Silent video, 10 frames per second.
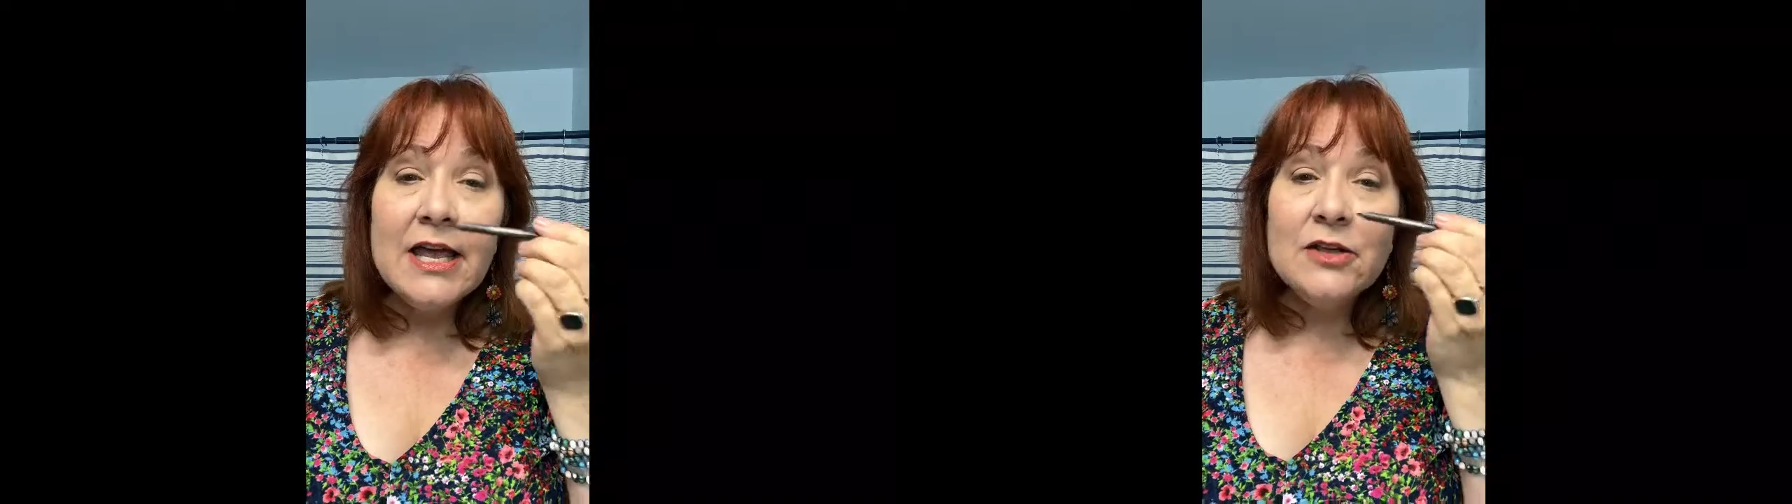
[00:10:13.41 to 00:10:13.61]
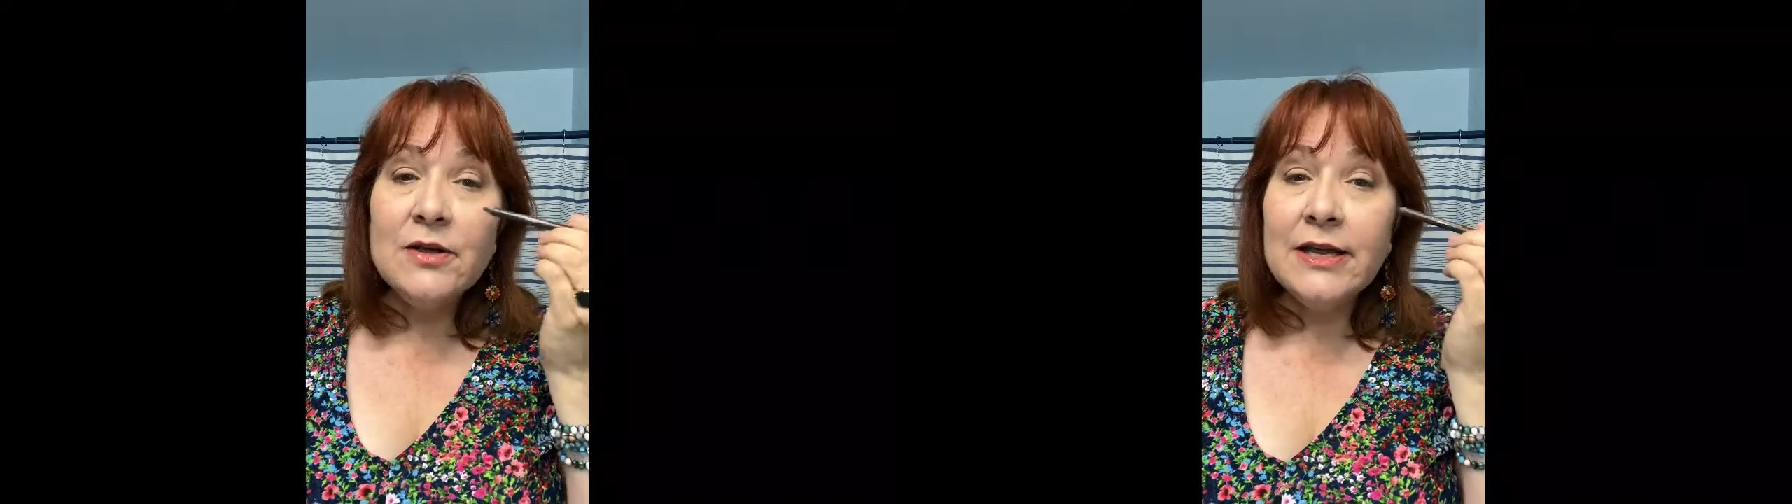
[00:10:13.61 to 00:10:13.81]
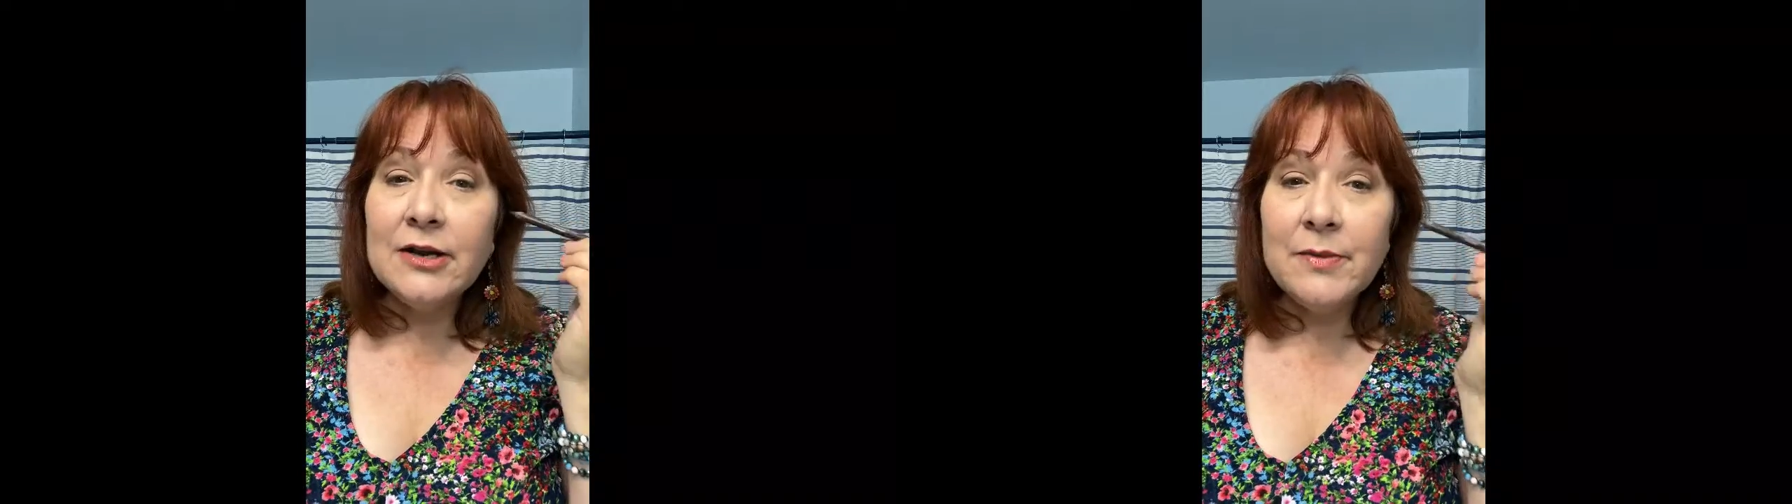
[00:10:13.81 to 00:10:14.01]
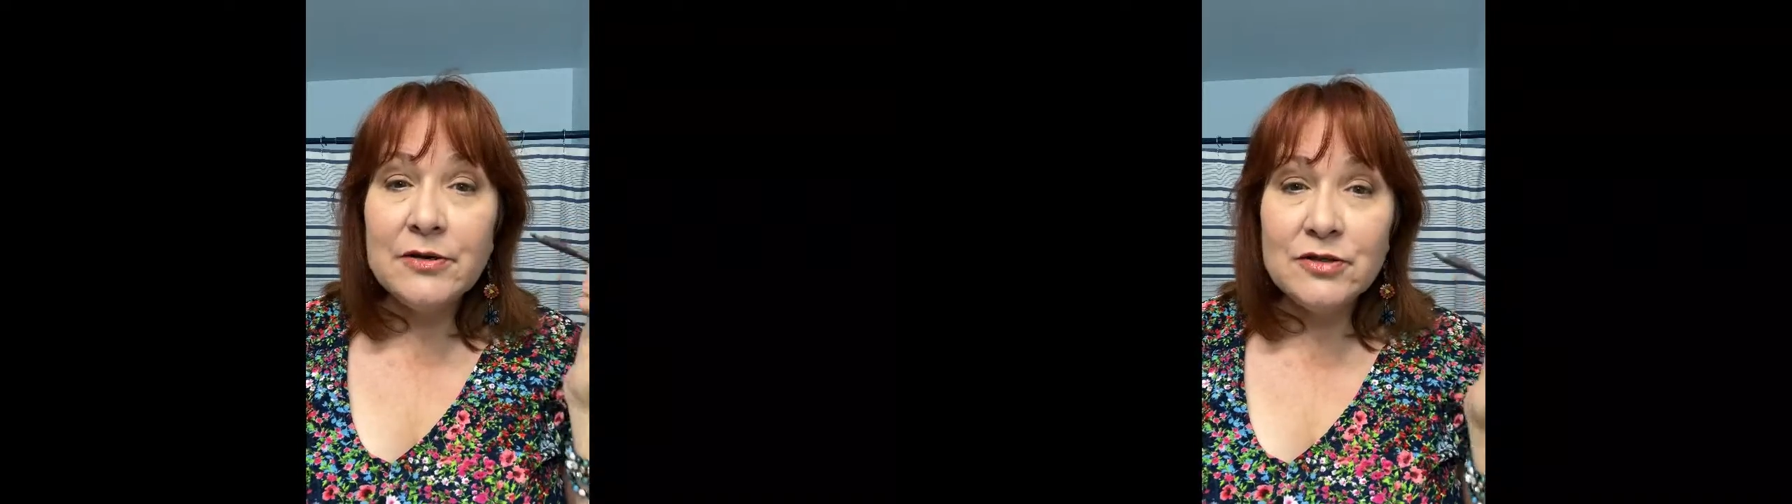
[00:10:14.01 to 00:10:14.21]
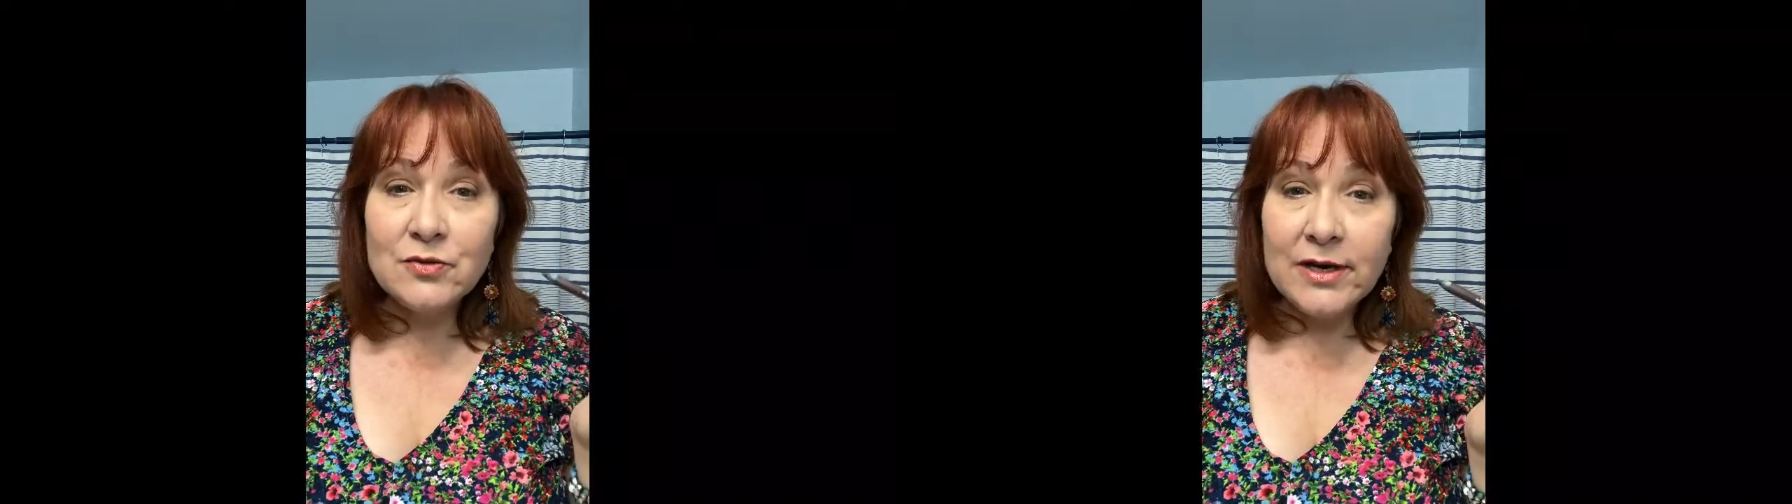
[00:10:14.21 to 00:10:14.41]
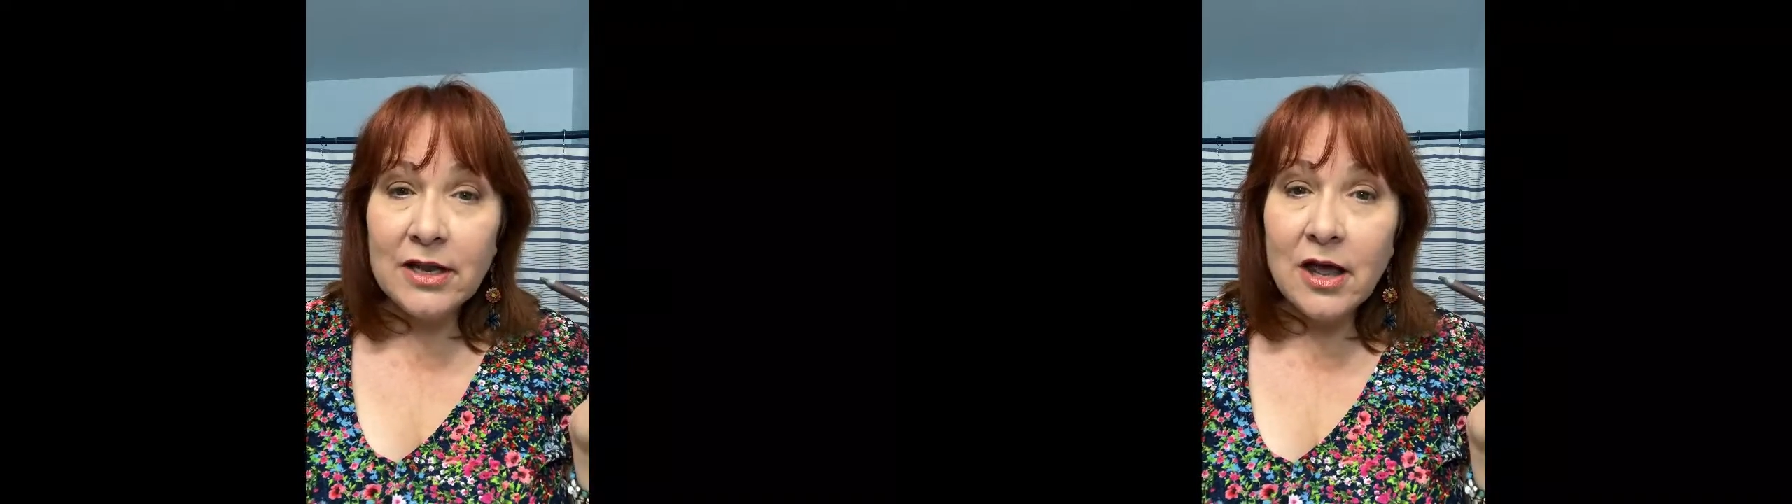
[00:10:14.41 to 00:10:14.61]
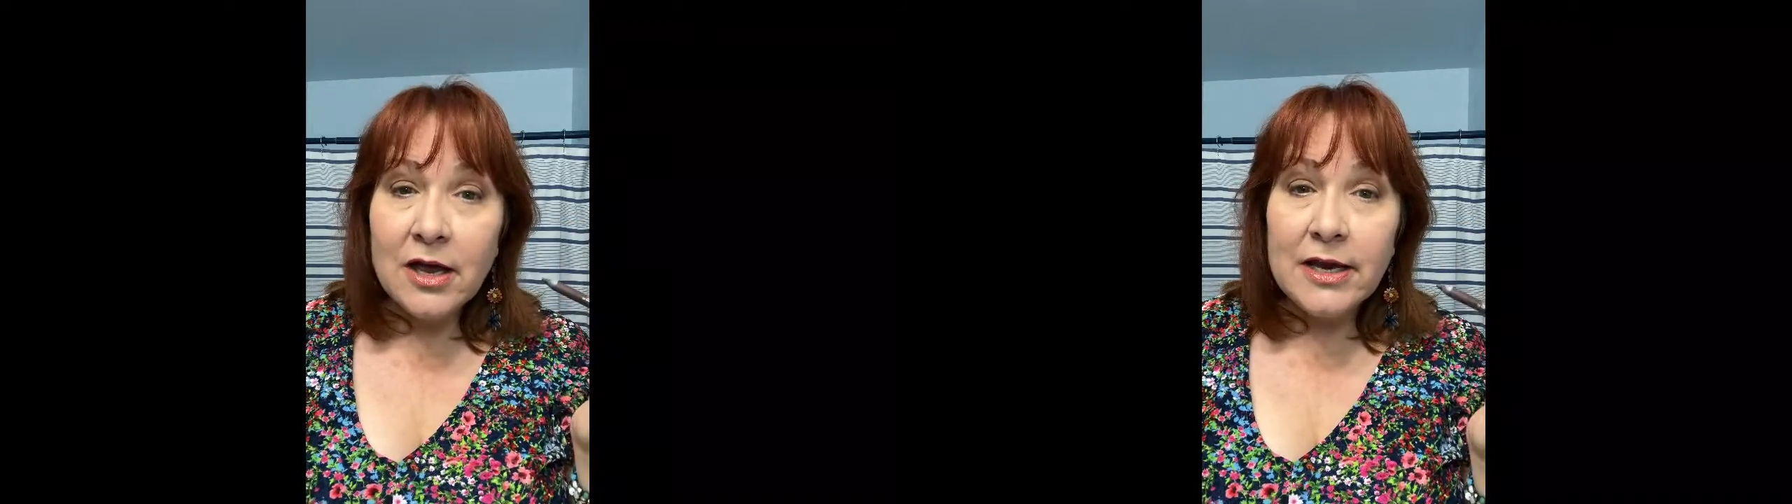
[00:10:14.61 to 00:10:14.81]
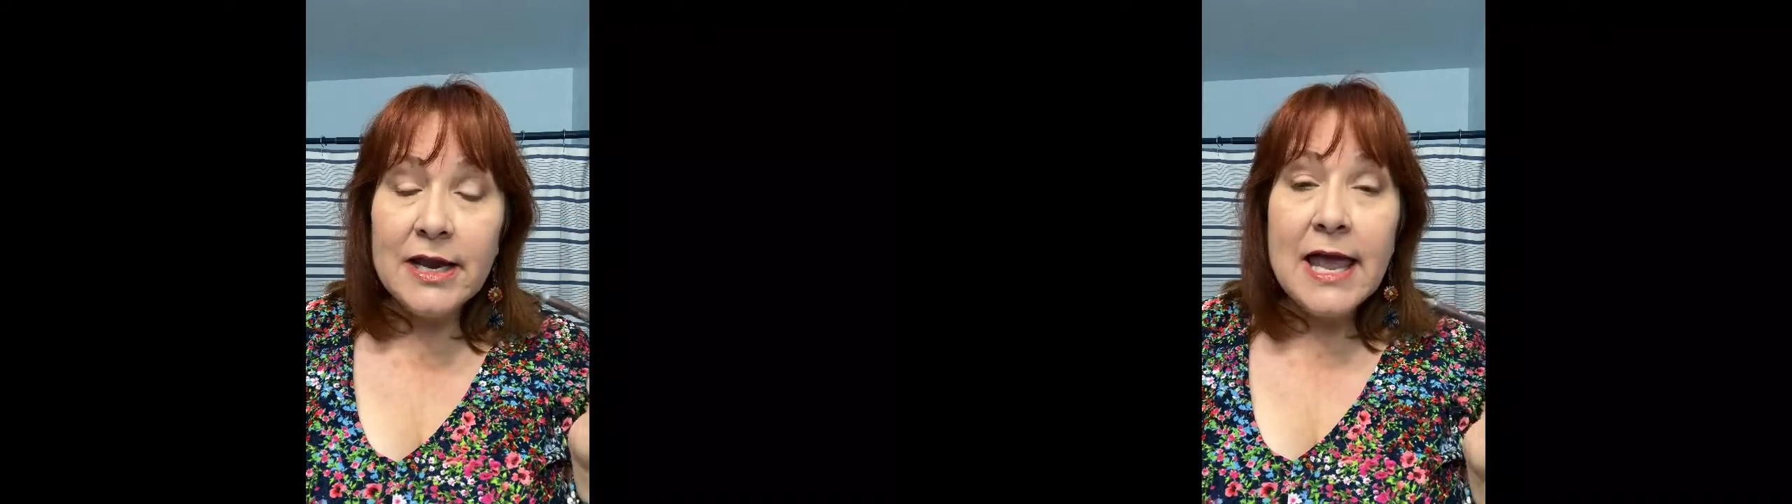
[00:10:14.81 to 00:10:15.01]
You can get a better straight
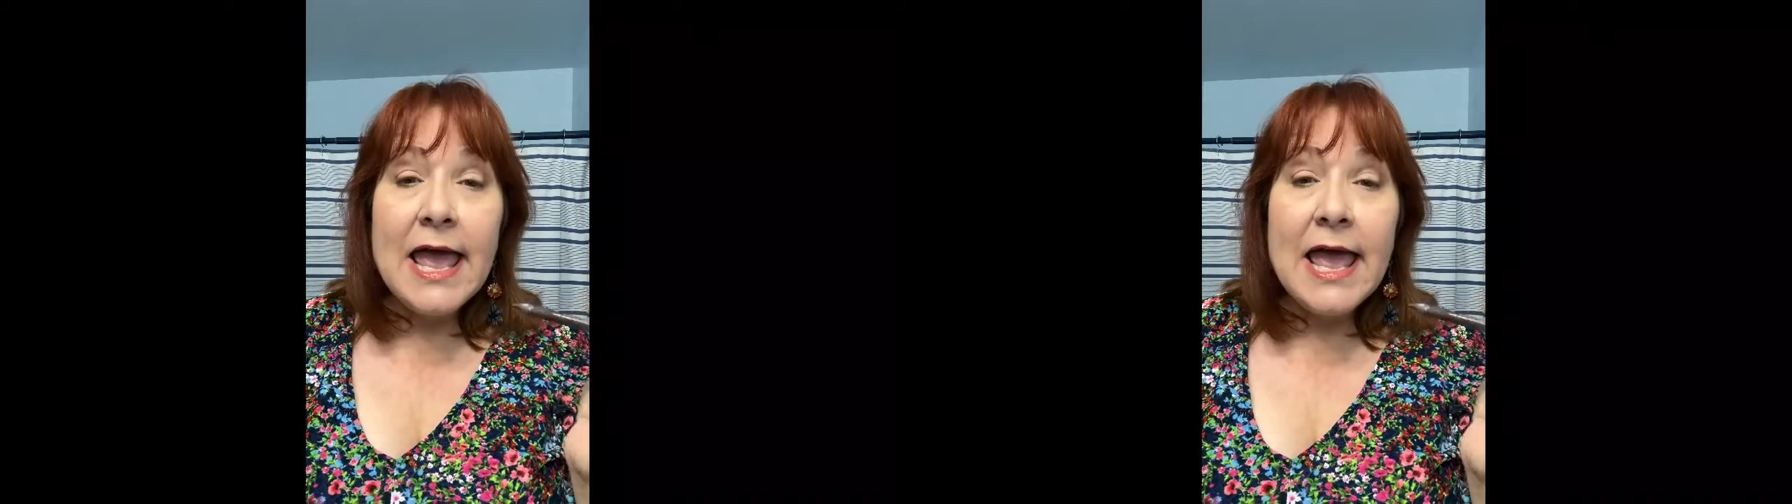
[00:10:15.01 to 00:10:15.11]
line,